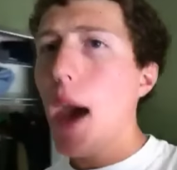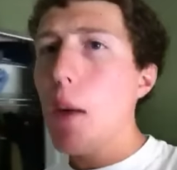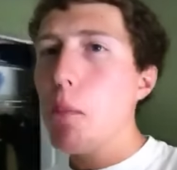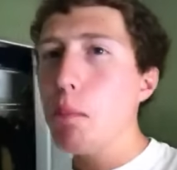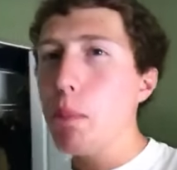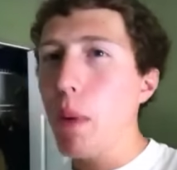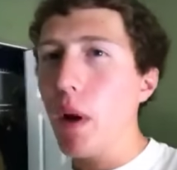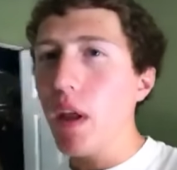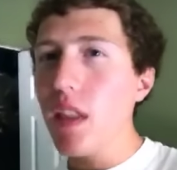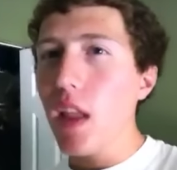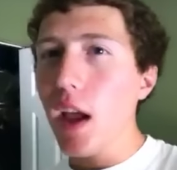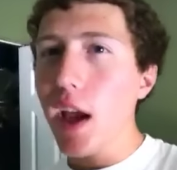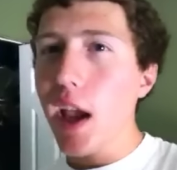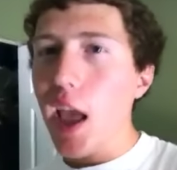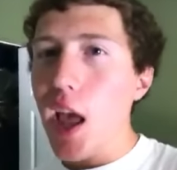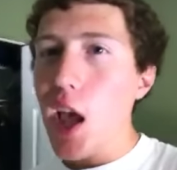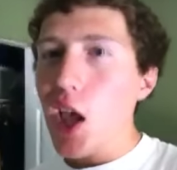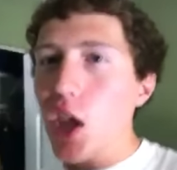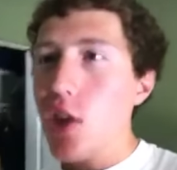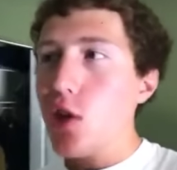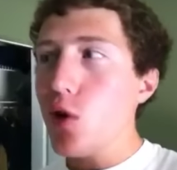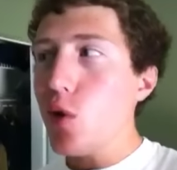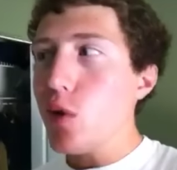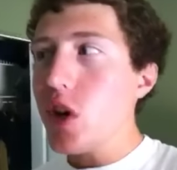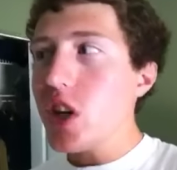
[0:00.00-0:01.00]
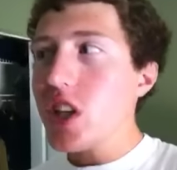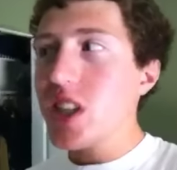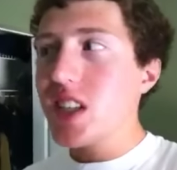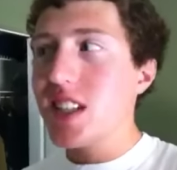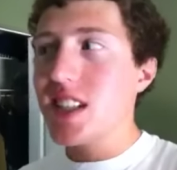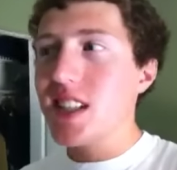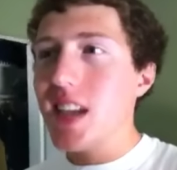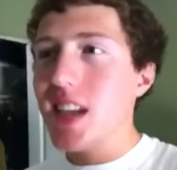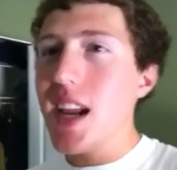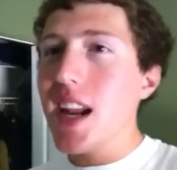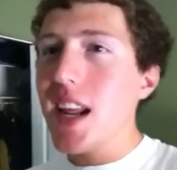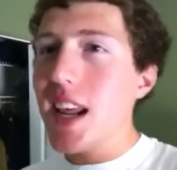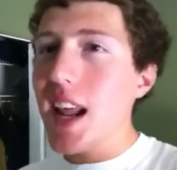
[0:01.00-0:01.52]
But like you
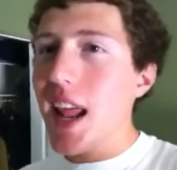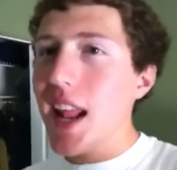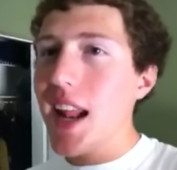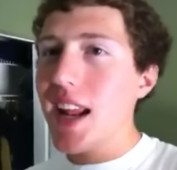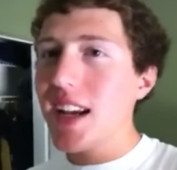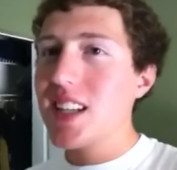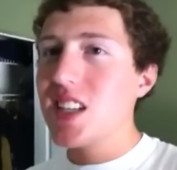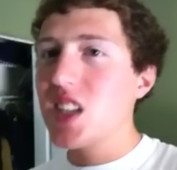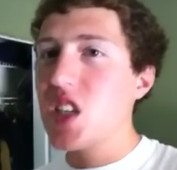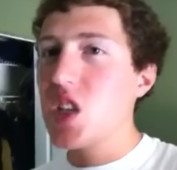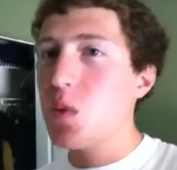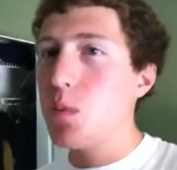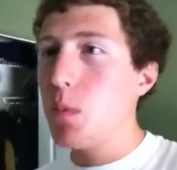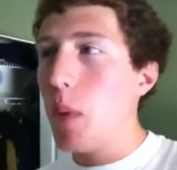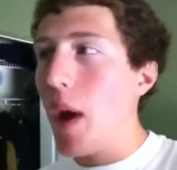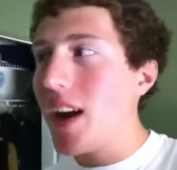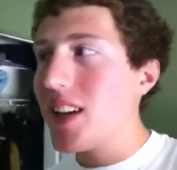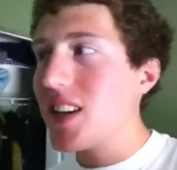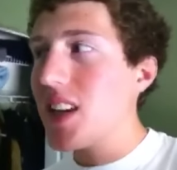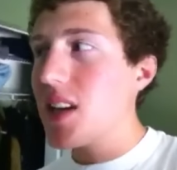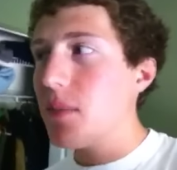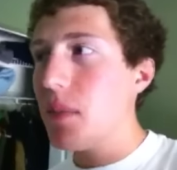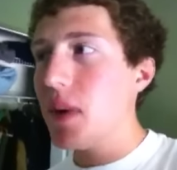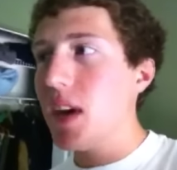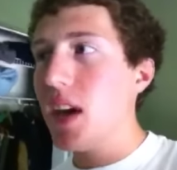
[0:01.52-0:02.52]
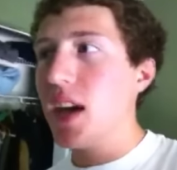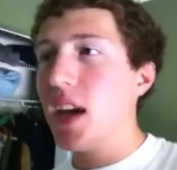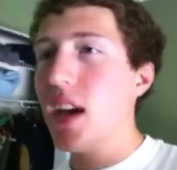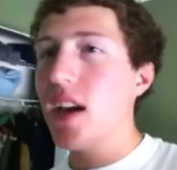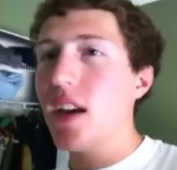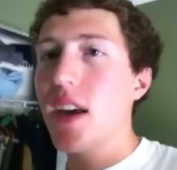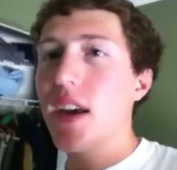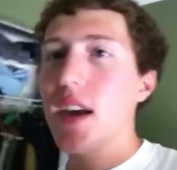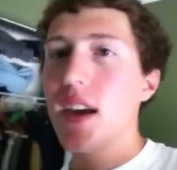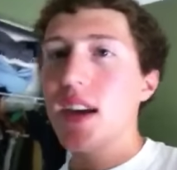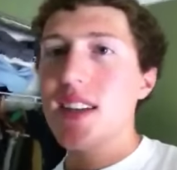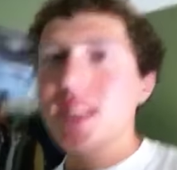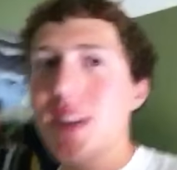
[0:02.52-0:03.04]
just did it and expected me
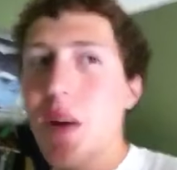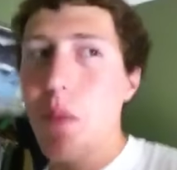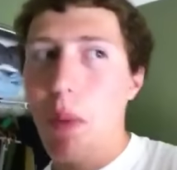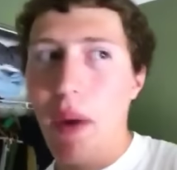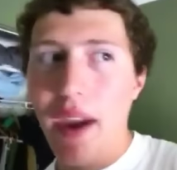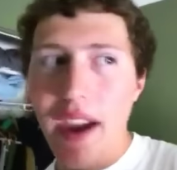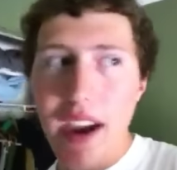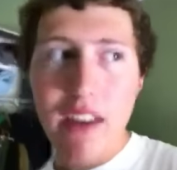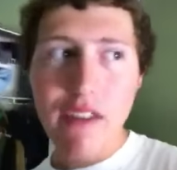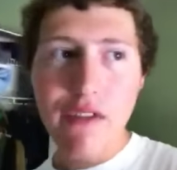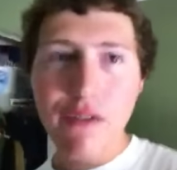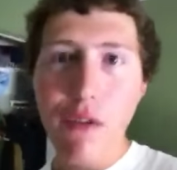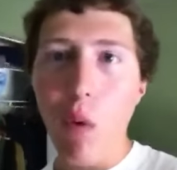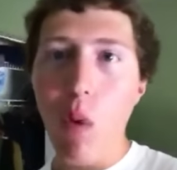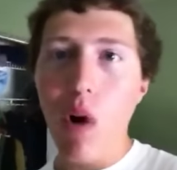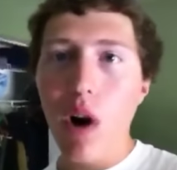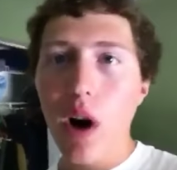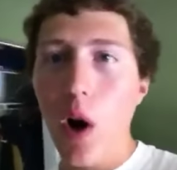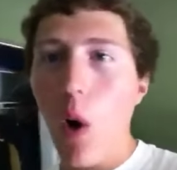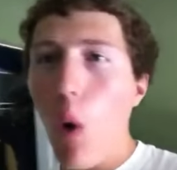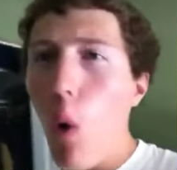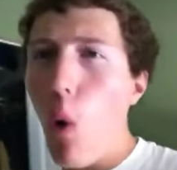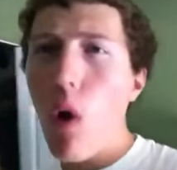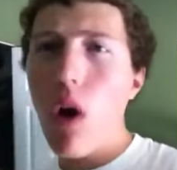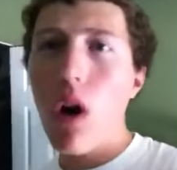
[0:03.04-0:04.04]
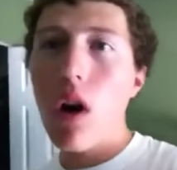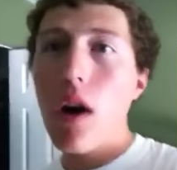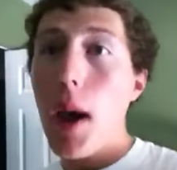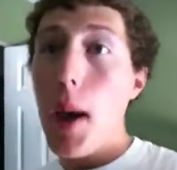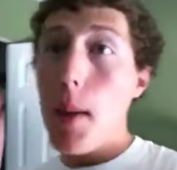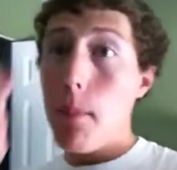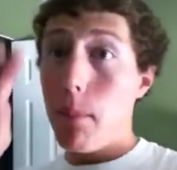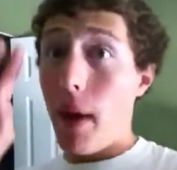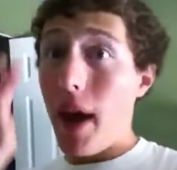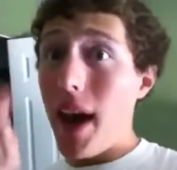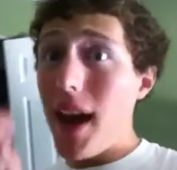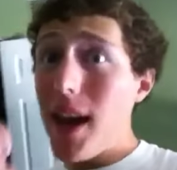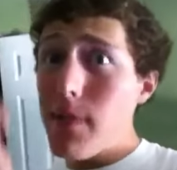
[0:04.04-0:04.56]
to pay for it or
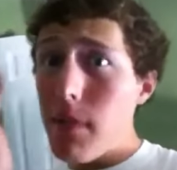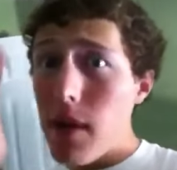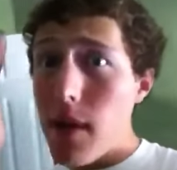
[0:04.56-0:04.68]
pay